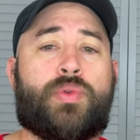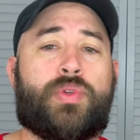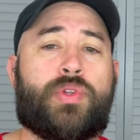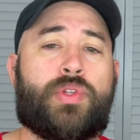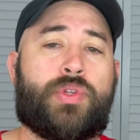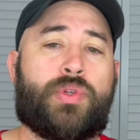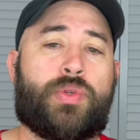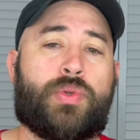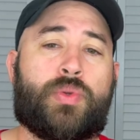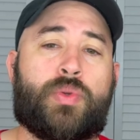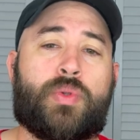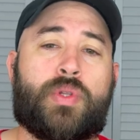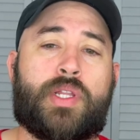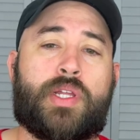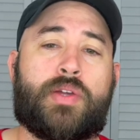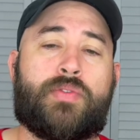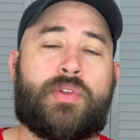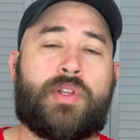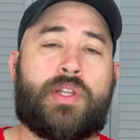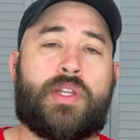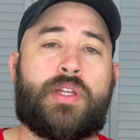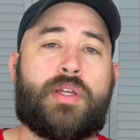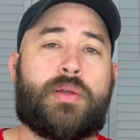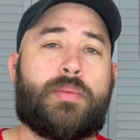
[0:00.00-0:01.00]
you
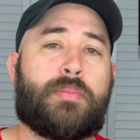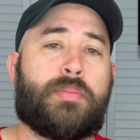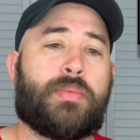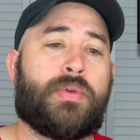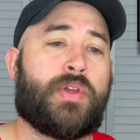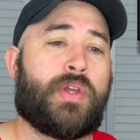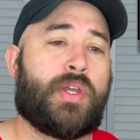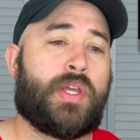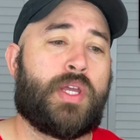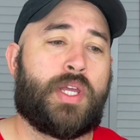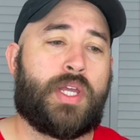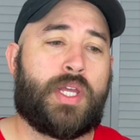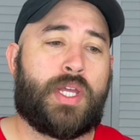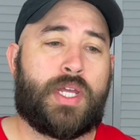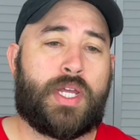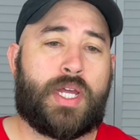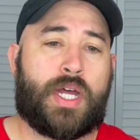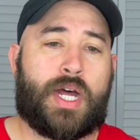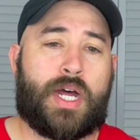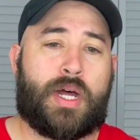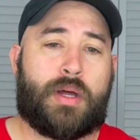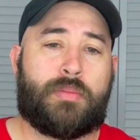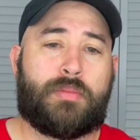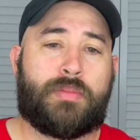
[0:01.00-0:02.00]
level
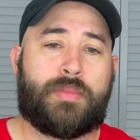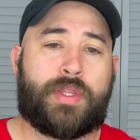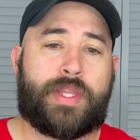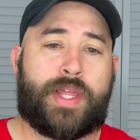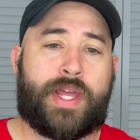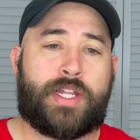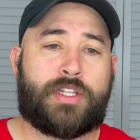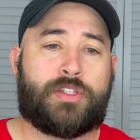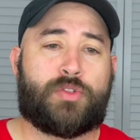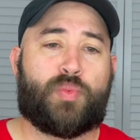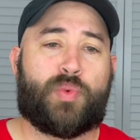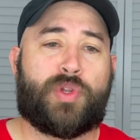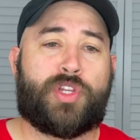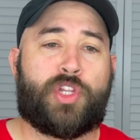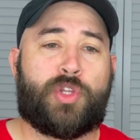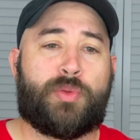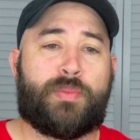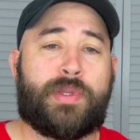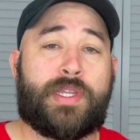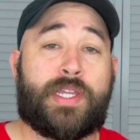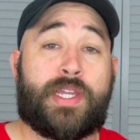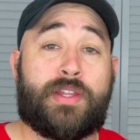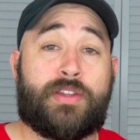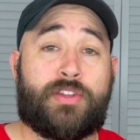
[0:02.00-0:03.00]
up. That's when you
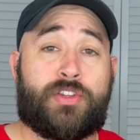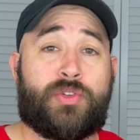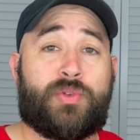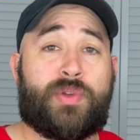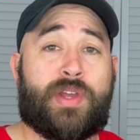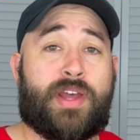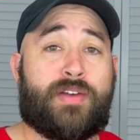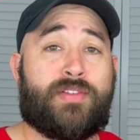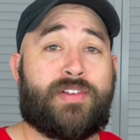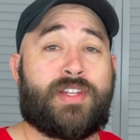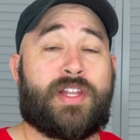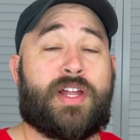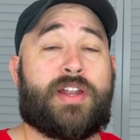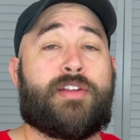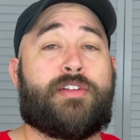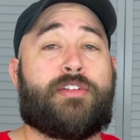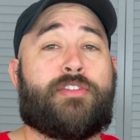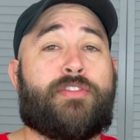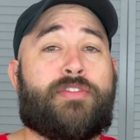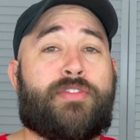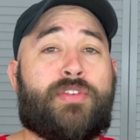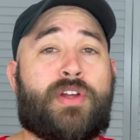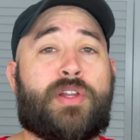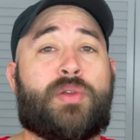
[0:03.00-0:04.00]
begin to have a lot of
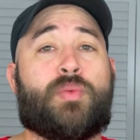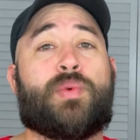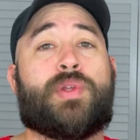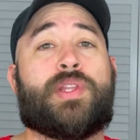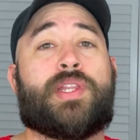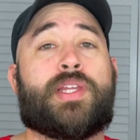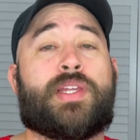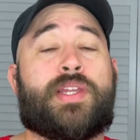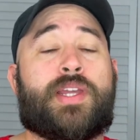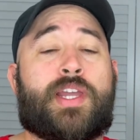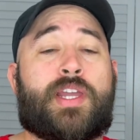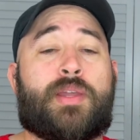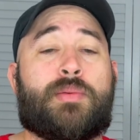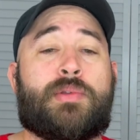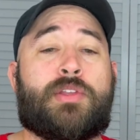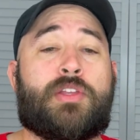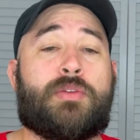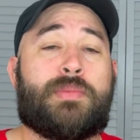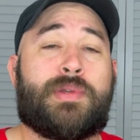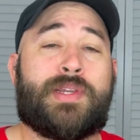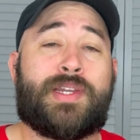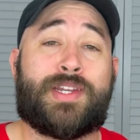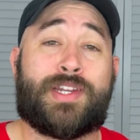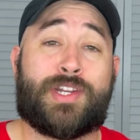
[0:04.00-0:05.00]
fun with the game and you
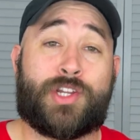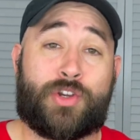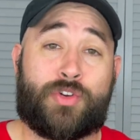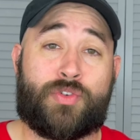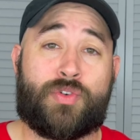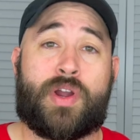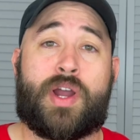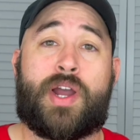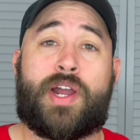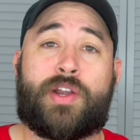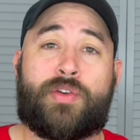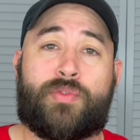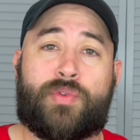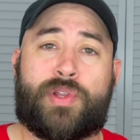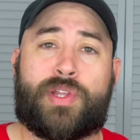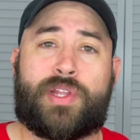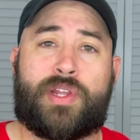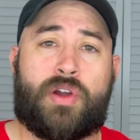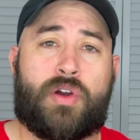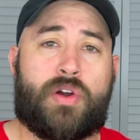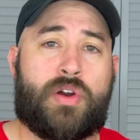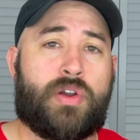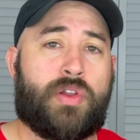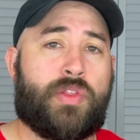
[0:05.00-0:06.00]
begin to grind really
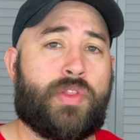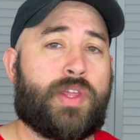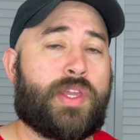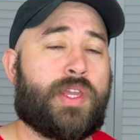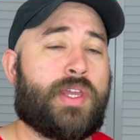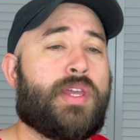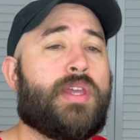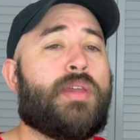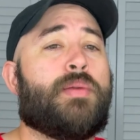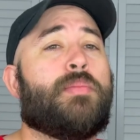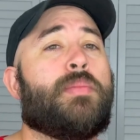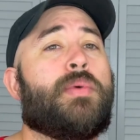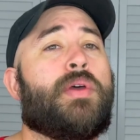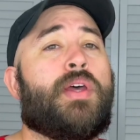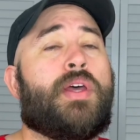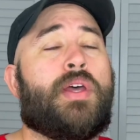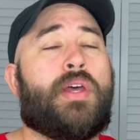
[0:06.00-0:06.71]
hard on the game.